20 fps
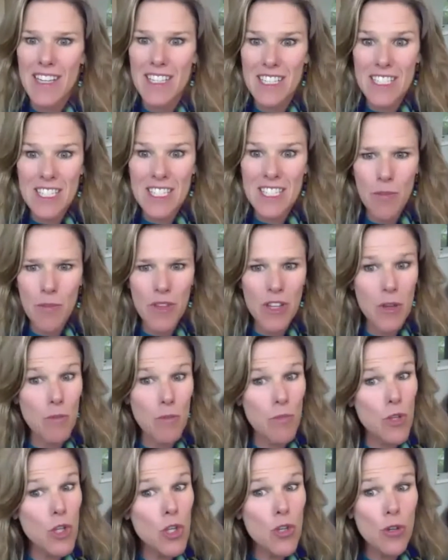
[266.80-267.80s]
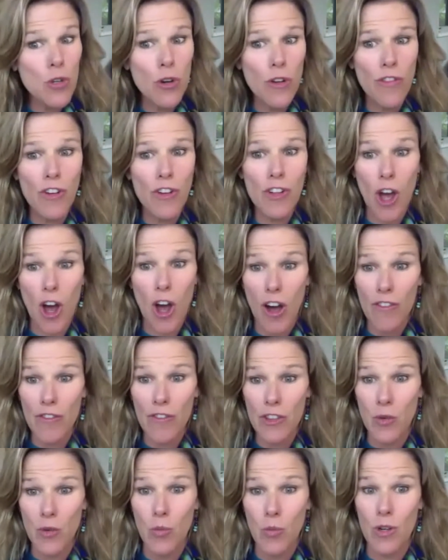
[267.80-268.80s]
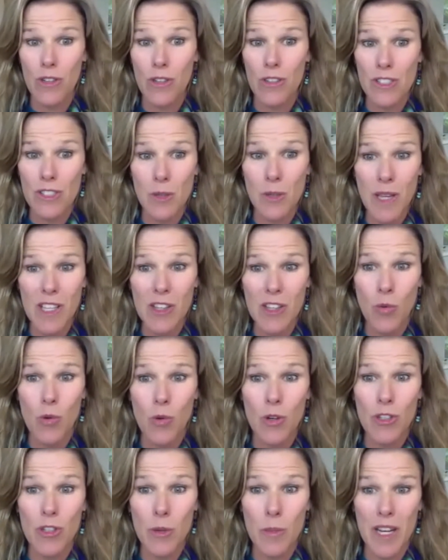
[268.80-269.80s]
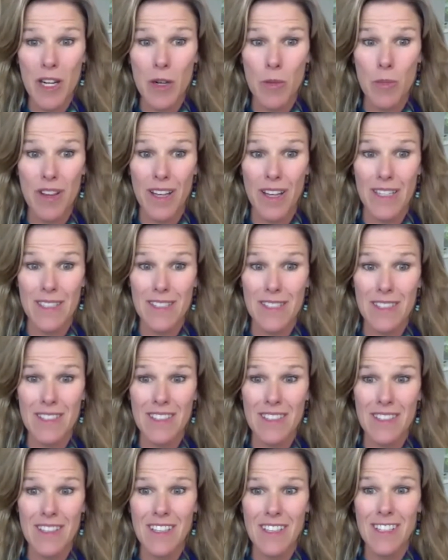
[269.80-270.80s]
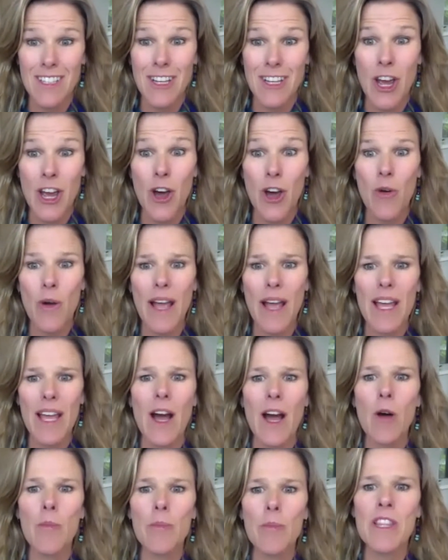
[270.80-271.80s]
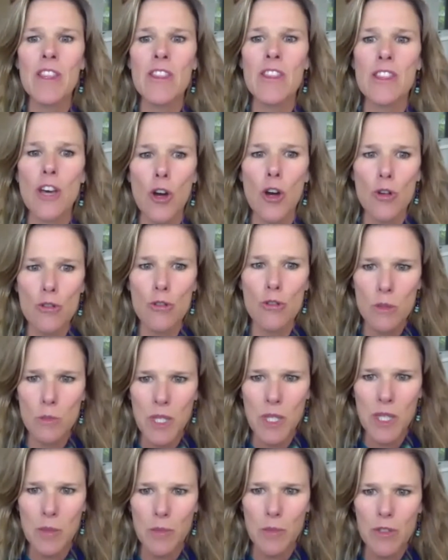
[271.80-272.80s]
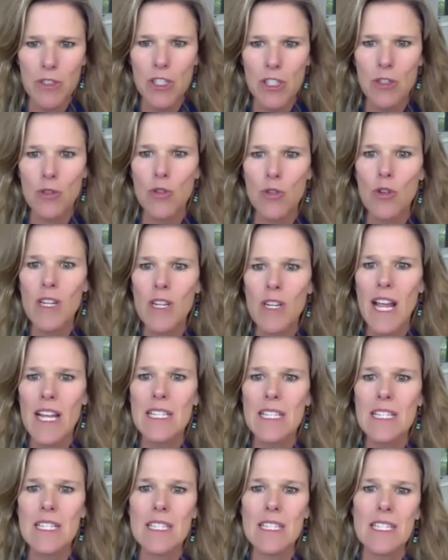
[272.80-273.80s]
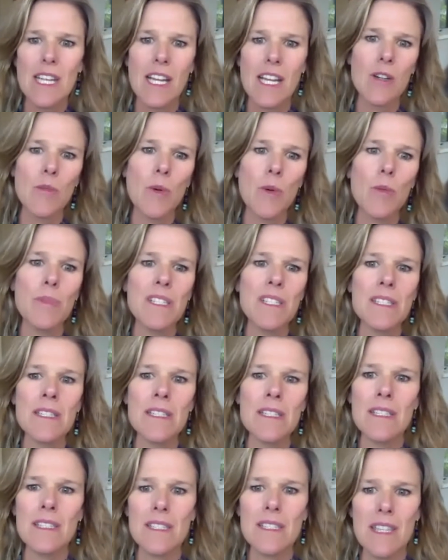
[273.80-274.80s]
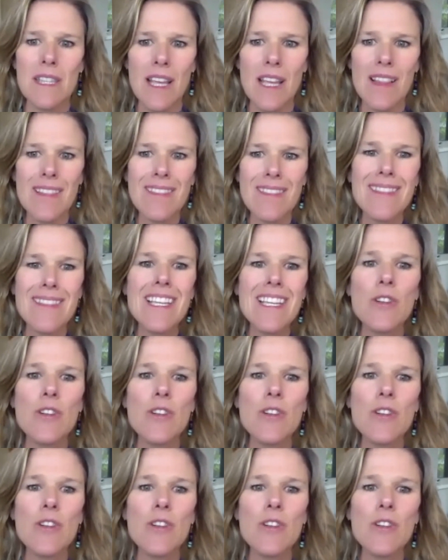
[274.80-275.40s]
something beautiful to offer the world to make the world a better place, you know, and helping those people to create sustainable businesses that lead